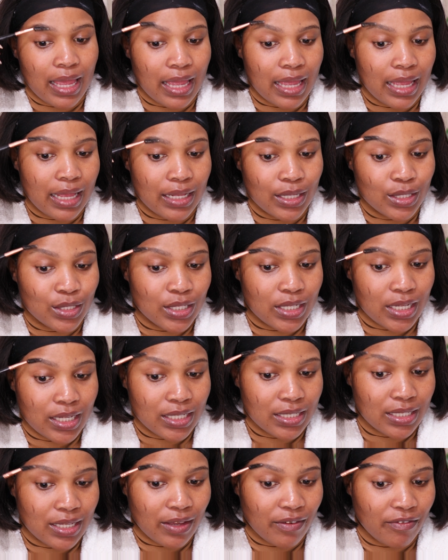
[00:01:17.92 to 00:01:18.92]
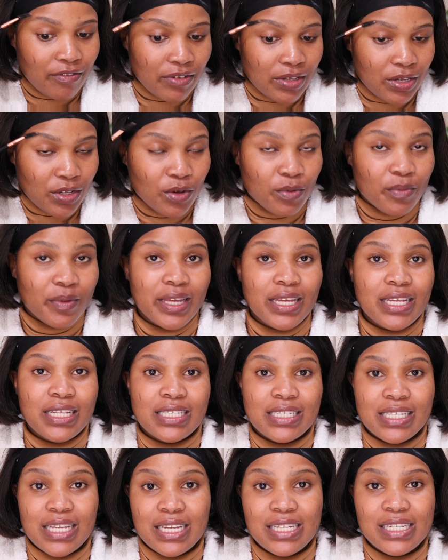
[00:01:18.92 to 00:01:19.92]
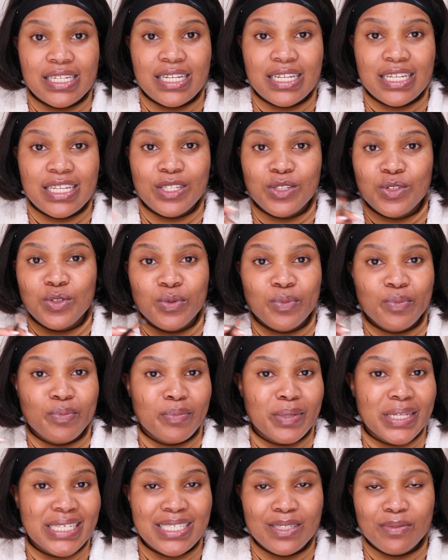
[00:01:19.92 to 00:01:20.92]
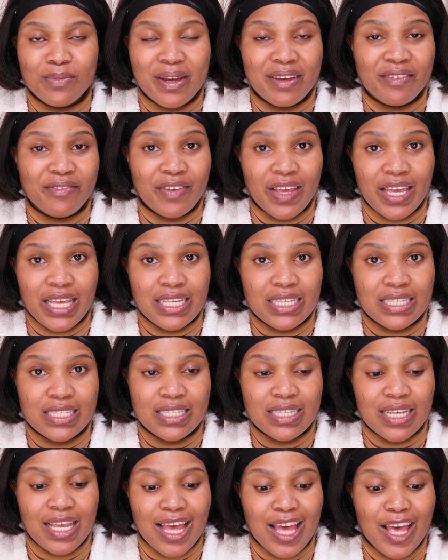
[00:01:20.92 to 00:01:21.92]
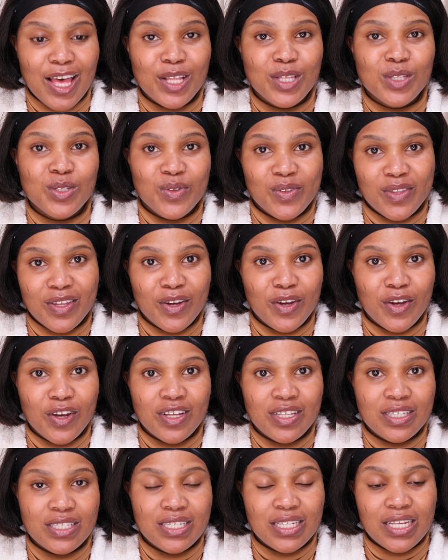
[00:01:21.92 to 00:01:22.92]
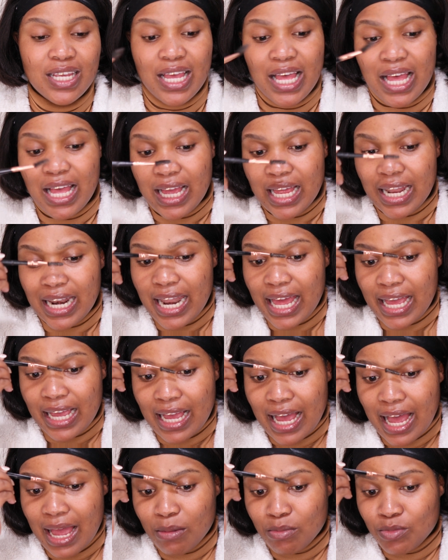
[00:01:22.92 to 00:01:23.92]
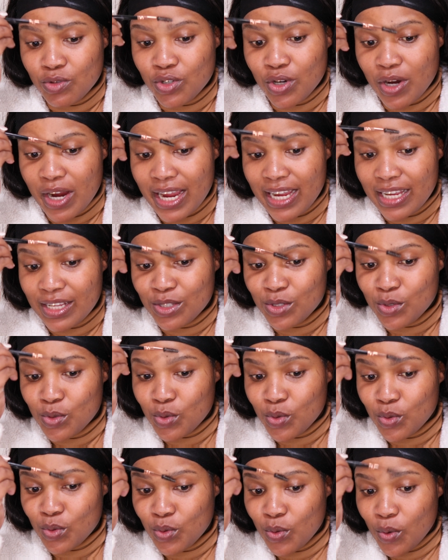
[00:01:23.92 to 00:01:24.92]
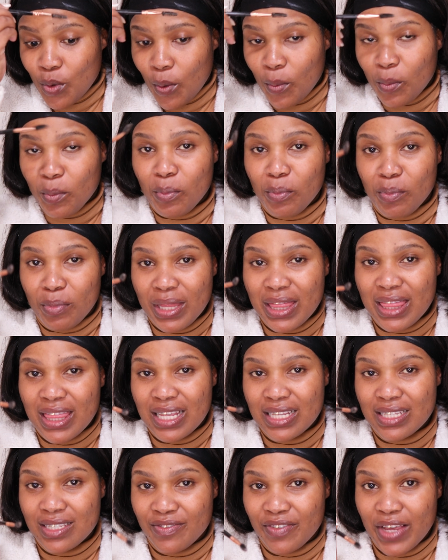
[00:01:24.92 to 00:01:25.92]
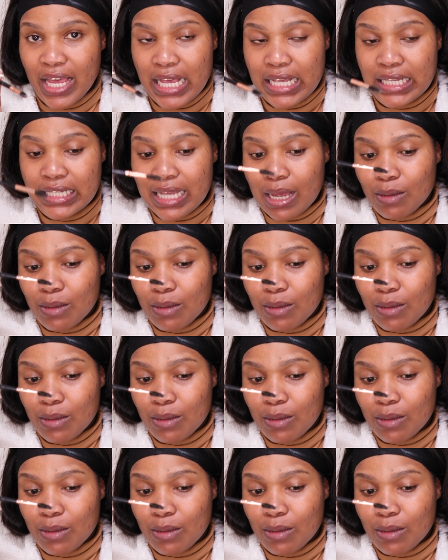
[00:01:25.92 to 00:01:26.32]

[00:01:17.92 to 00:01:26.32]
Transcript: In today's video, my intention is to beat my face to the gods. Like, I'm trying to beat this face.